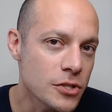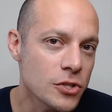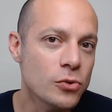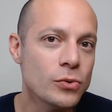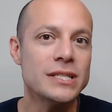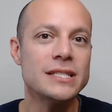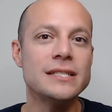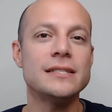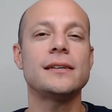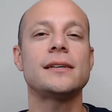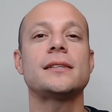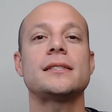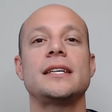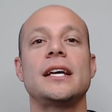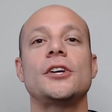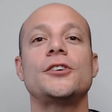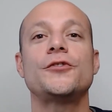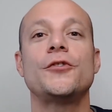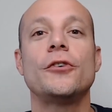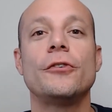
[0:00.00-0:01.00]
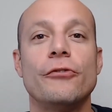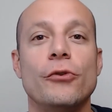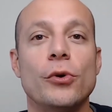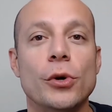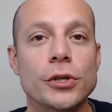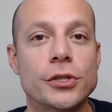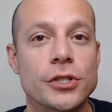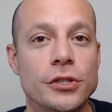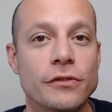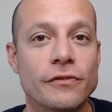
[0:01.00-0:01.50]
to a successful
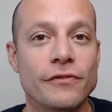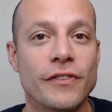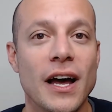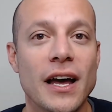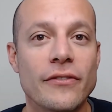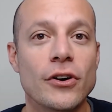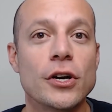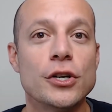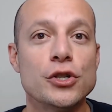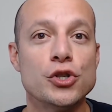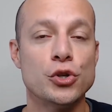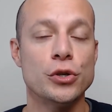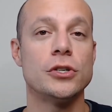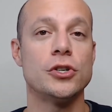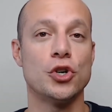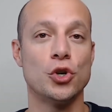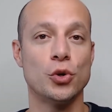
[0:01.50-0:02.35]
Fortune 500